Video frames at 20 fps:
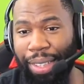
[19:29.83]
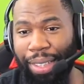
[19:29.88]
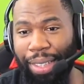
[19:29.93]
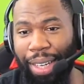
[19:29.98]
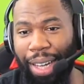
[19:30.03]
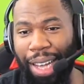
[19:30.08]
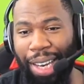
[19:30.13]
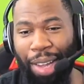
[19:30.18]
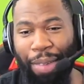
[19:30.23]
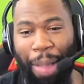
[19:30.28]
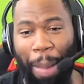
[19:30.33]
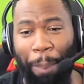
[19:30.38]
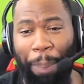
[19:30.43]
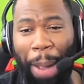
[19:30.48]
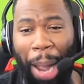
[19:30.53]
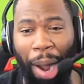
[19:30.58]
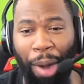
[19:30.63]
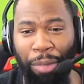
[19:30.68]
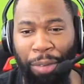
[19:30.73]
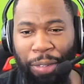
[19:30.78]
I love that
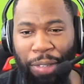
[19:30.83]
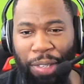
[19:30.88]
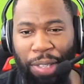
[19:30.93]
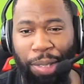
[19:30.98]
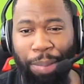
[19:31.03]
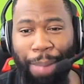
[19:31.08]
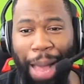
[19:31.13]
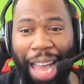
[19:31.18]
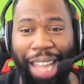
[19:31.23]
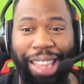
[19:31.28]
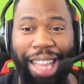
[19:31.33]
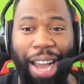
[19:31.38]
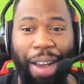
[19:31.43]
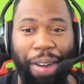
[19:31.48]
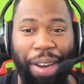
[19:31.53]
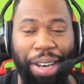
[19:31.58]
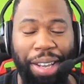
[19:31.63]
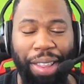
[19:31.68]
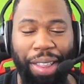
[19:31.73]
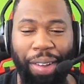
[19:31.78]
powerful just smack down
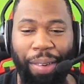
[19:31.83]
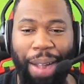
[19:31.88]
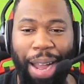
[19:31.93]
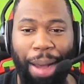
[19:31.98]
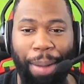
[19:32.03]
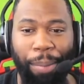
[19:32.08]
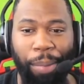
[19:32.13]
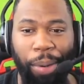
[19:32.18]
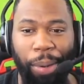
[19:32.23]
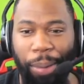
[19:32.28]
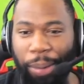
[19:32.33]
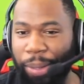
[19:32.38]
into the ground, bro.